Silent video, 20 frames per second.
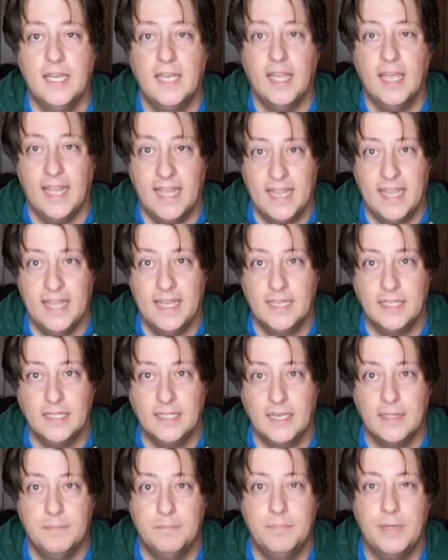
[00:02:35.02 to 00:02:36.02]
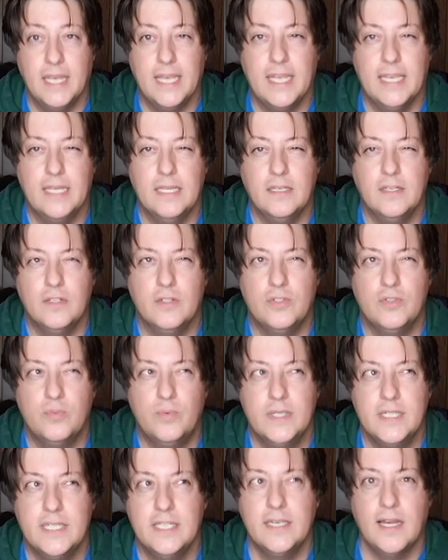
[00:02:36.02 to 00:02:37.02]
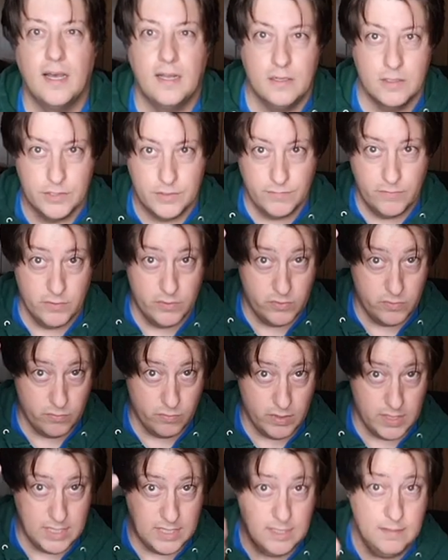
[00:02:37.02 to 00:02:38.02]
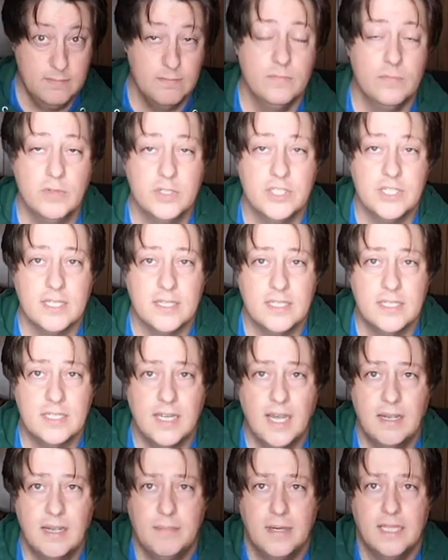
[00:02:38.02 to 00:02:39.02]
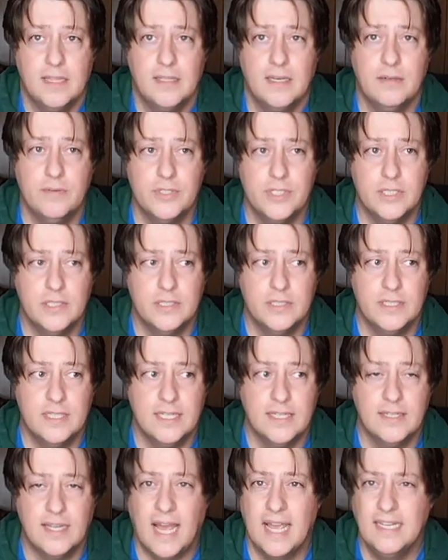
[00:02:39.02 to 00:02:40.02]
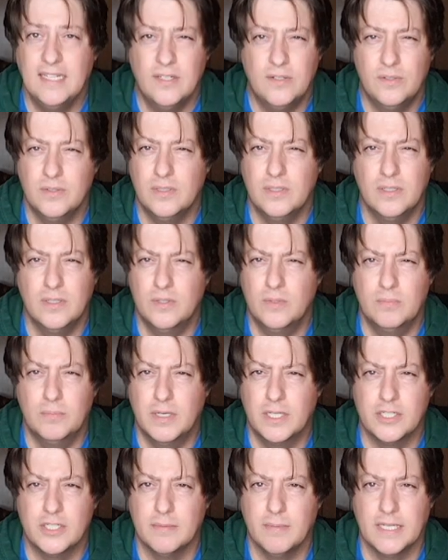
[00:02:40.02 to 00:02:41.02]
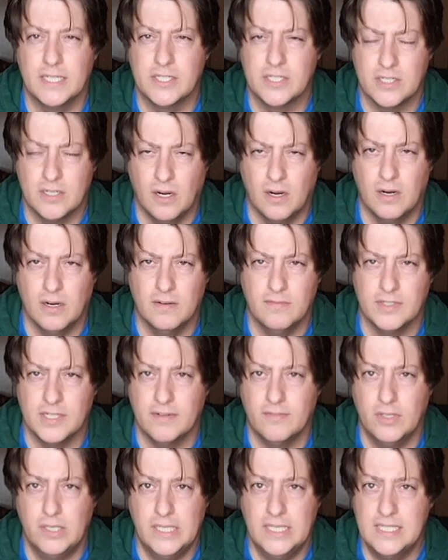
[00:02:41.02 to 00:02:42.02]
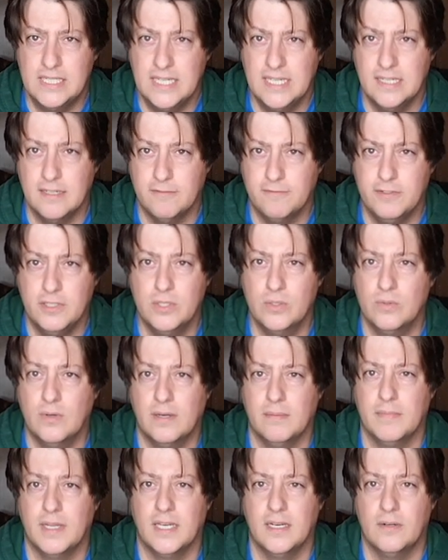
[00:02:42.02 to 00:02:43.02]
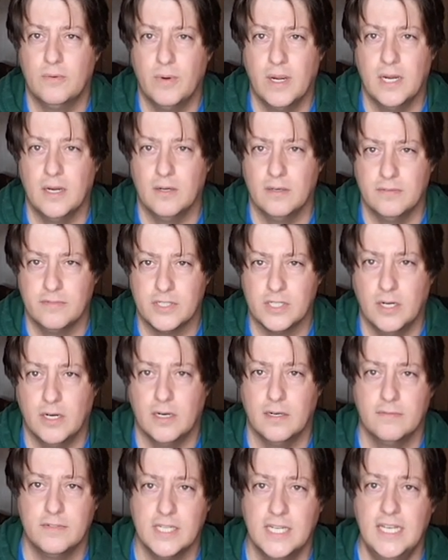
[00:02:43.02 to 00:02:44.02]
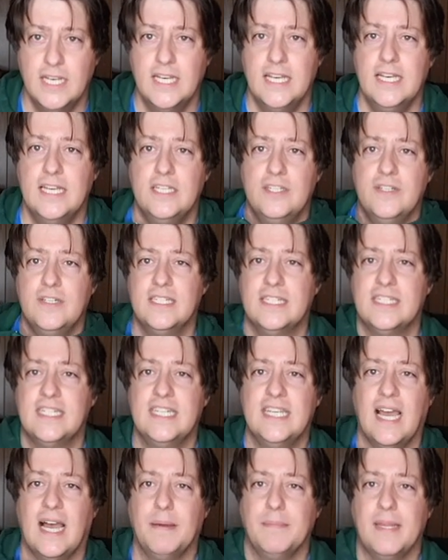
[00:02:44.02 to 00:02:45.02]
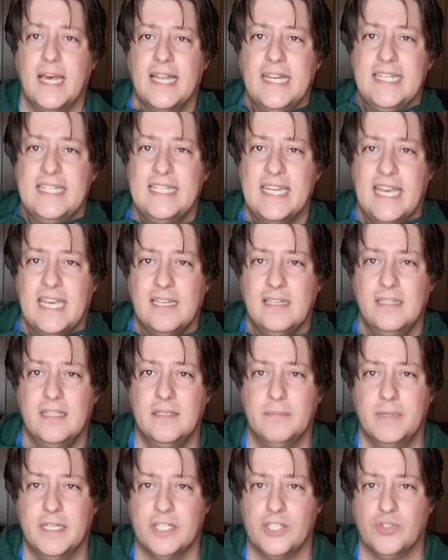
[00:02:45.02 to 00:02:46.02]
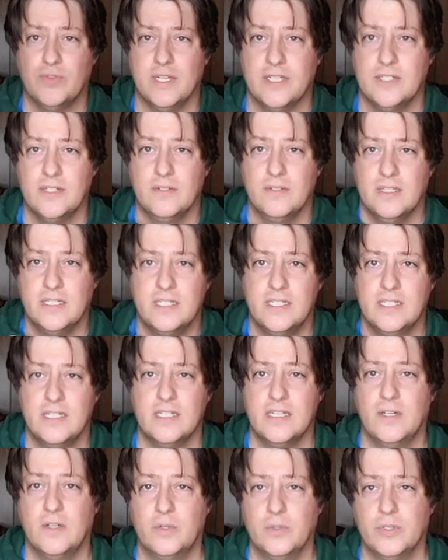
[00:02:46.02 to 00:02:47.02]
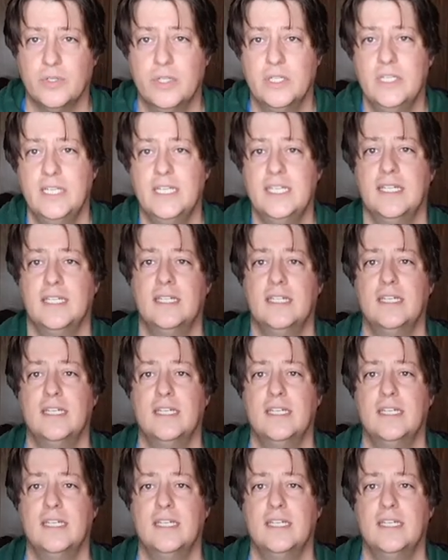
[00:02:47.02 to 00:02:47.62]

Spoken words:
and paid $20 for 3, which at the time I thought was a good deal. I don't know much about scarves. I've only seen a few. I'm not aware of scarves. As you can see, I'm not exactly the best dresser. This is an old hoodie